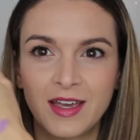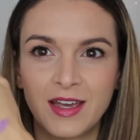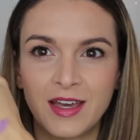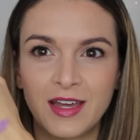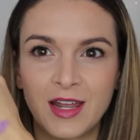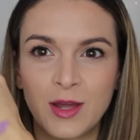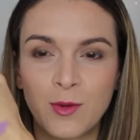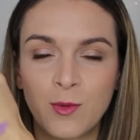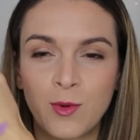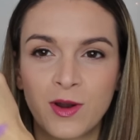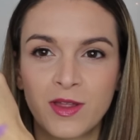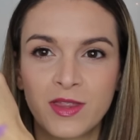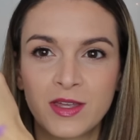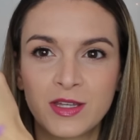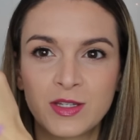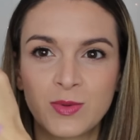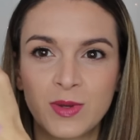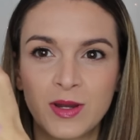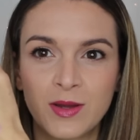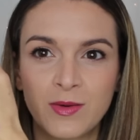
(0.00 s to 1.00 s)
And I wore
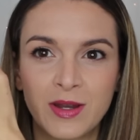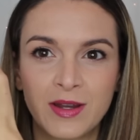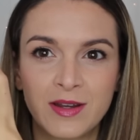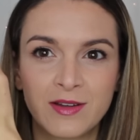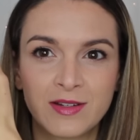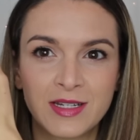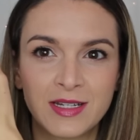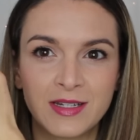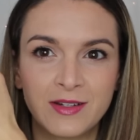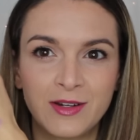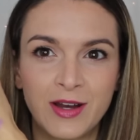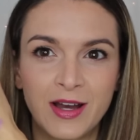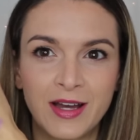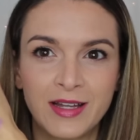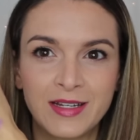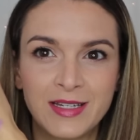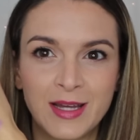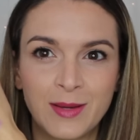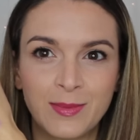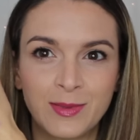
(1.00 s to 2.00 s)
this when I went out to
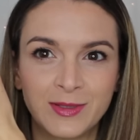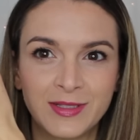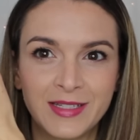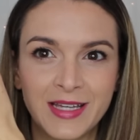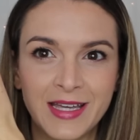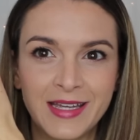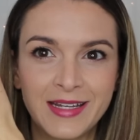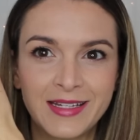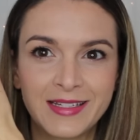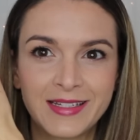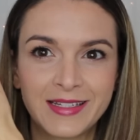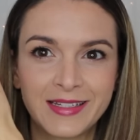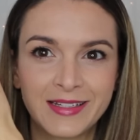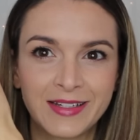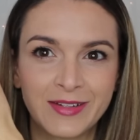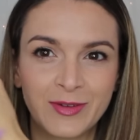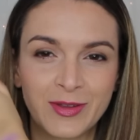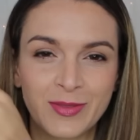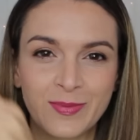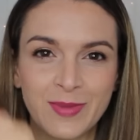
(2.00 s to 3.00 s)
a double date
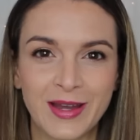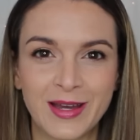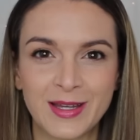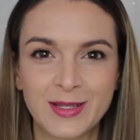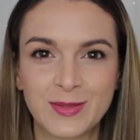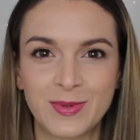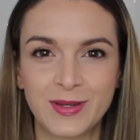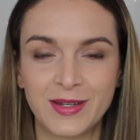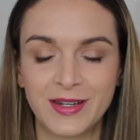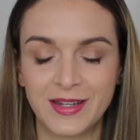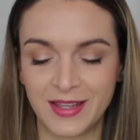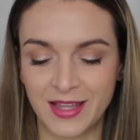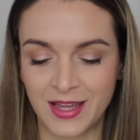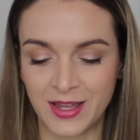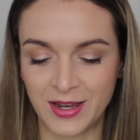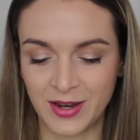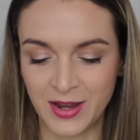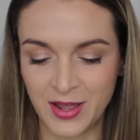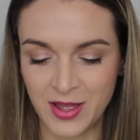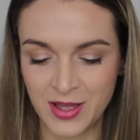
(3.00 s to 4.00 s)
with my husband and
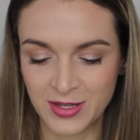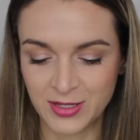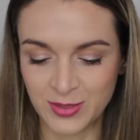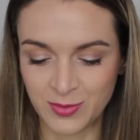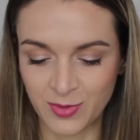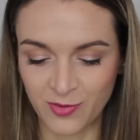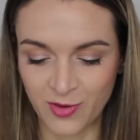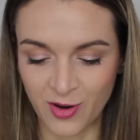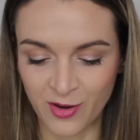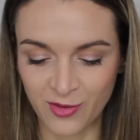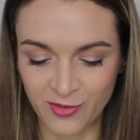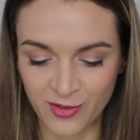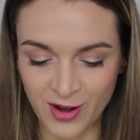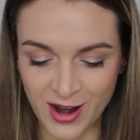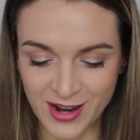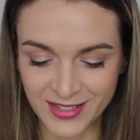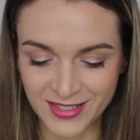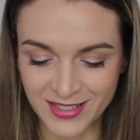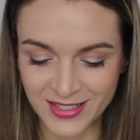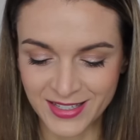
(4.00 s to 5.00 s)
then some of our
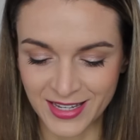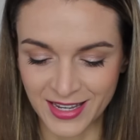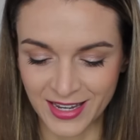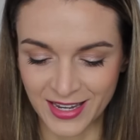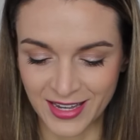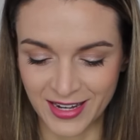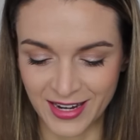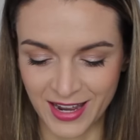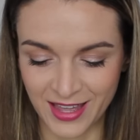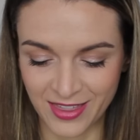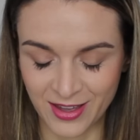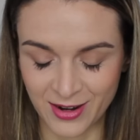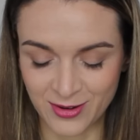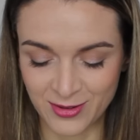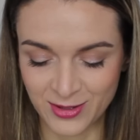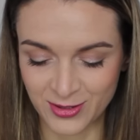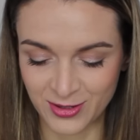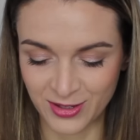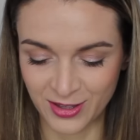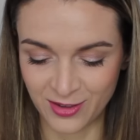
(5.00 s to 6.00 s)
friends, and I thought it
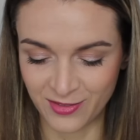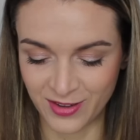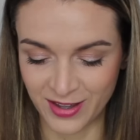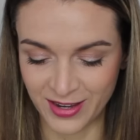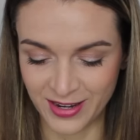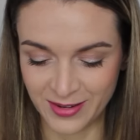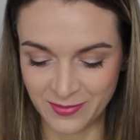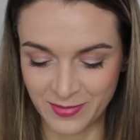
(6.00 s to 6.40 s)
was really fun.